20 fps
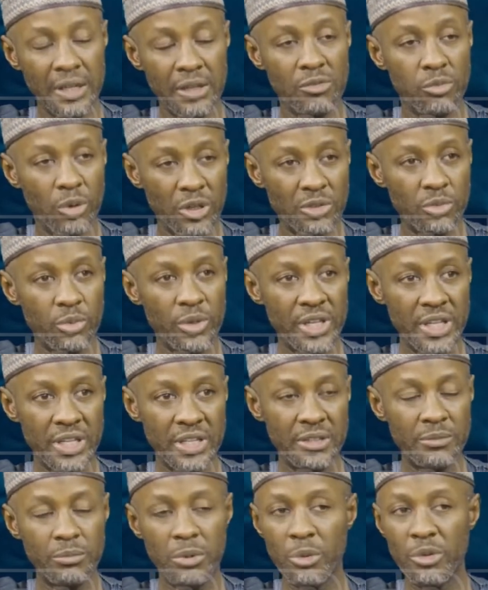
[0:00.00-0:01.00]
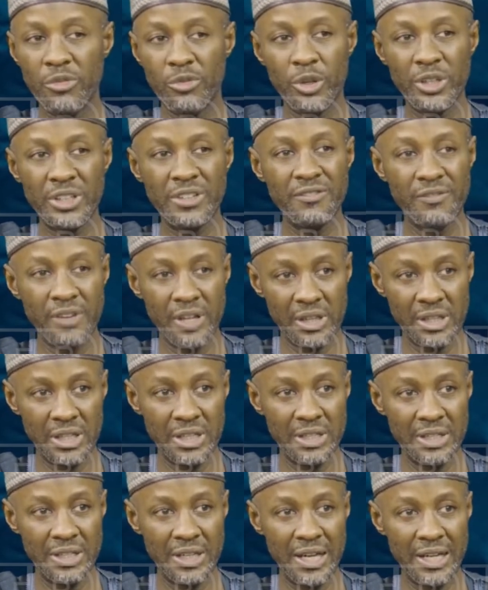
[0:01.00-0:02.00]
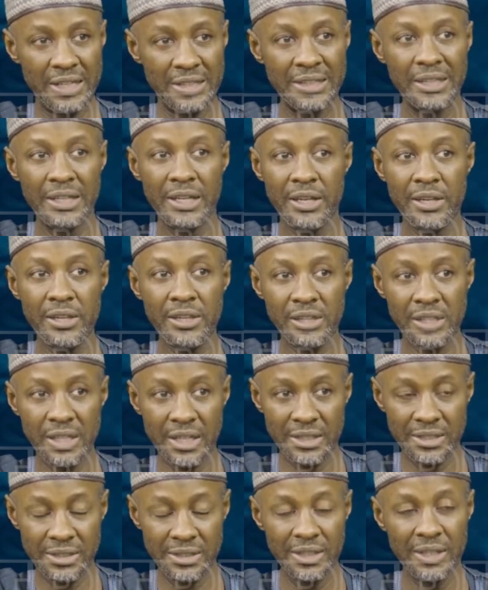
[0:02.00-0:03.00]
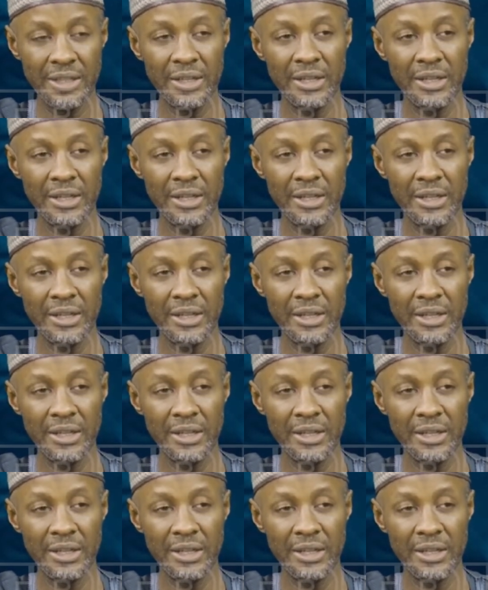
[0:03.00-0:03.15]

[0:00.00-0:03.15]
is what we need, but we've not invested in that. Okay. Instead,